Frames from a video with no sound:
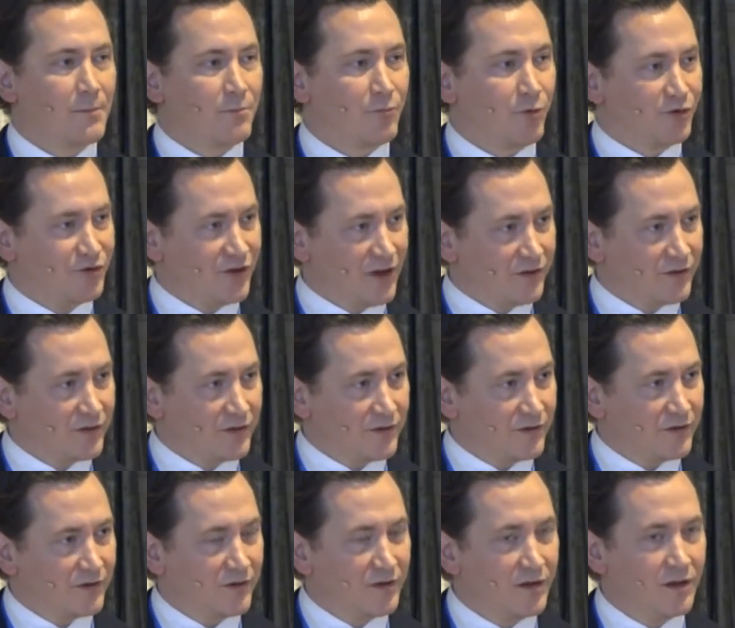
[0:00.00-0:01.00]

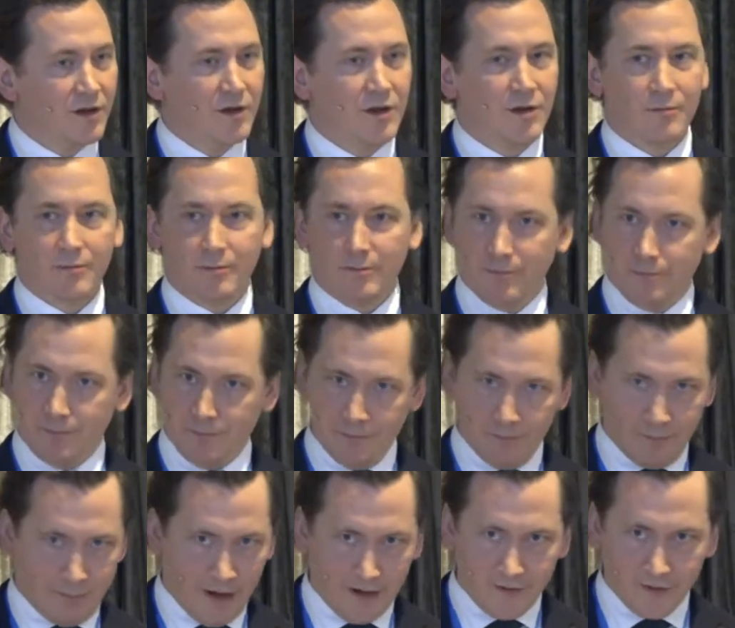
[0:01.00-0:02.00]
projections
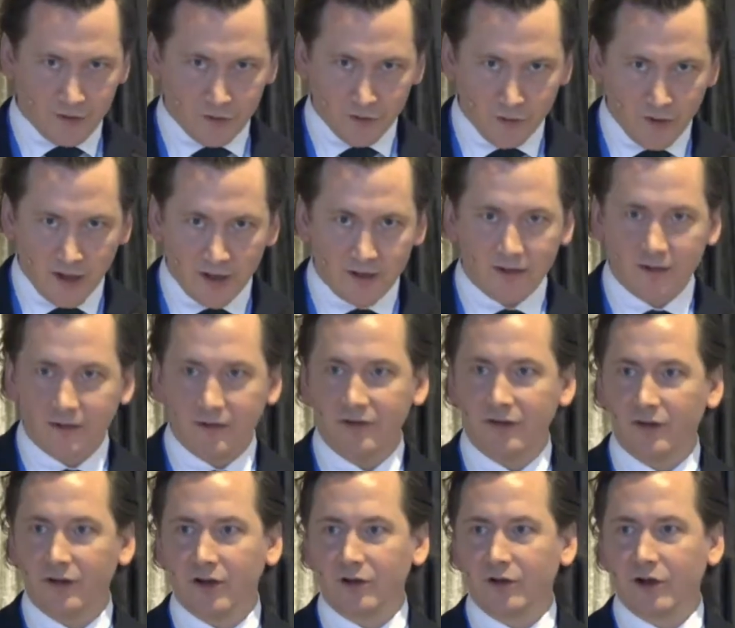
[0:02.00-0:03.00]
by the UN,
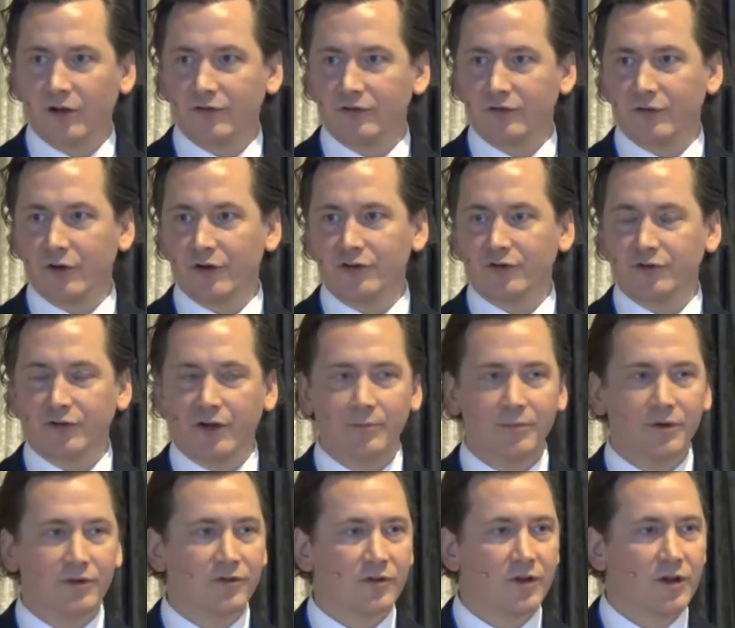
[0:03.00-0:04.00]
these are not controversial
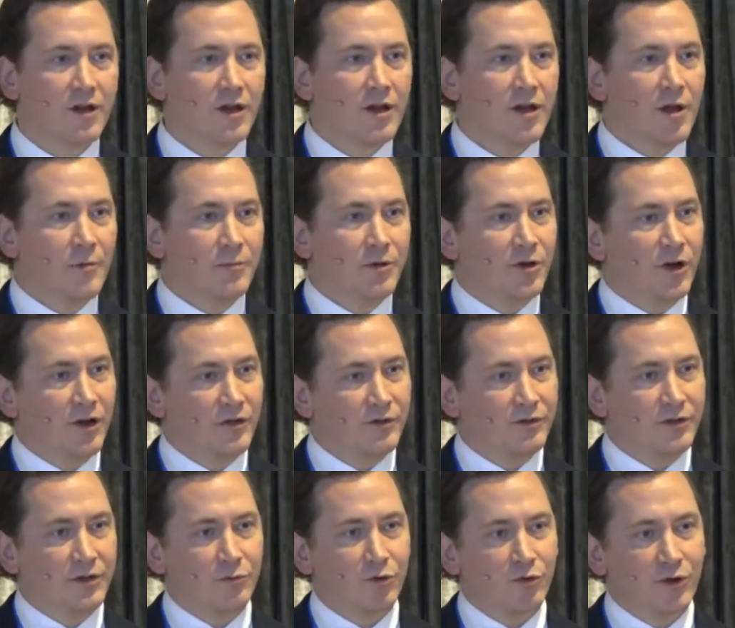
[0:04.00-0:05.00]
numbers, because
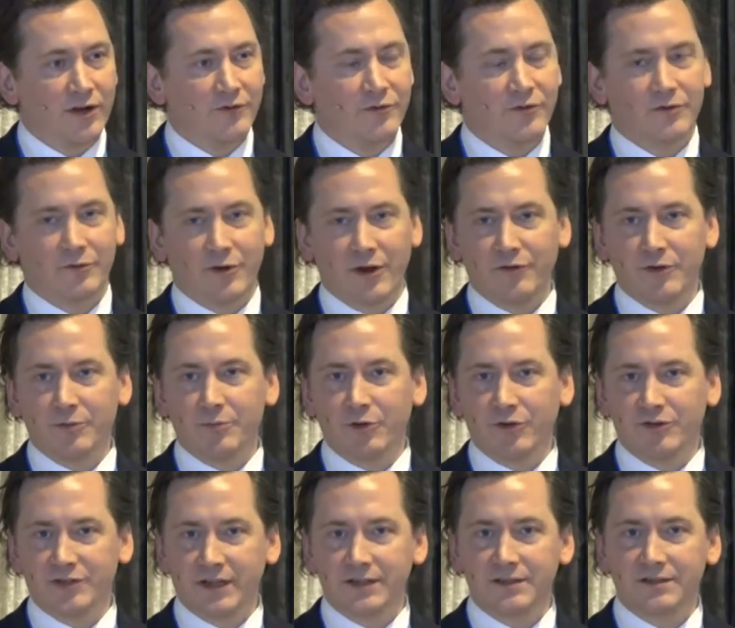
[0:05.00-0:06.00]
of demographic
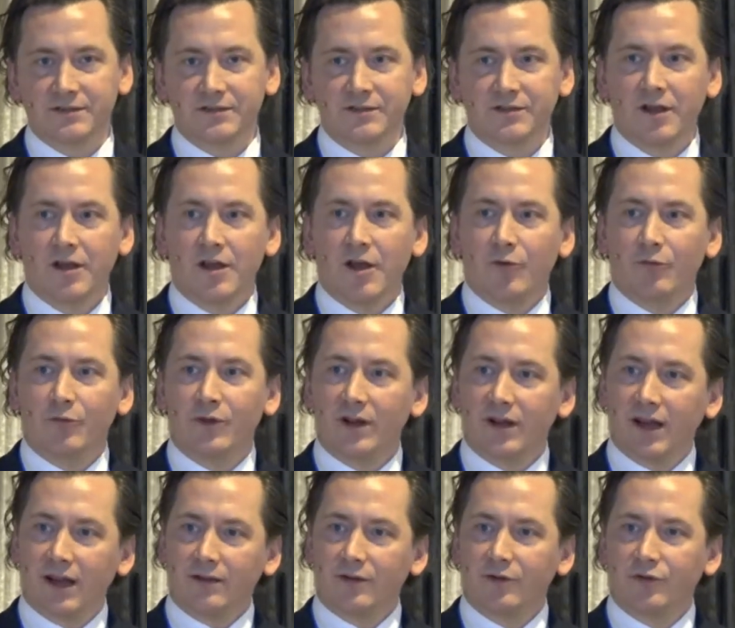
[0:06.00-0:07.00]
projections, we are
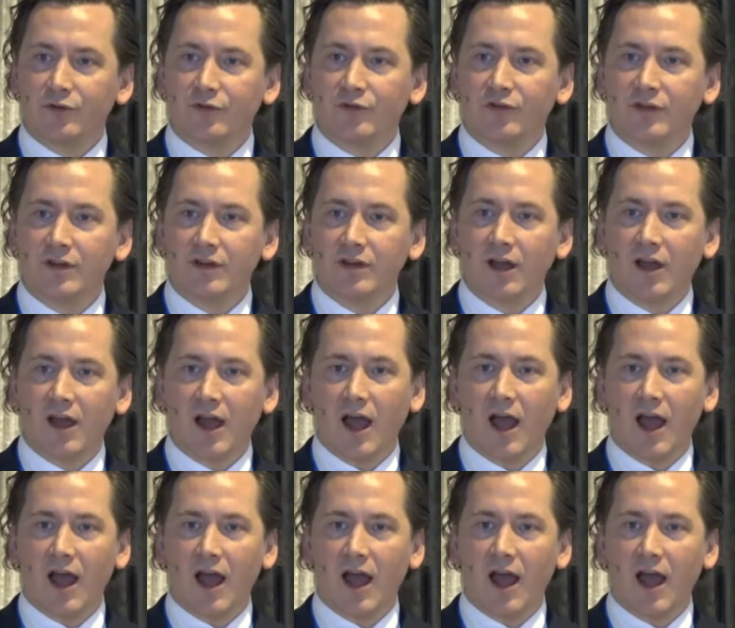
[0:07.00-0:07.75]
likely to see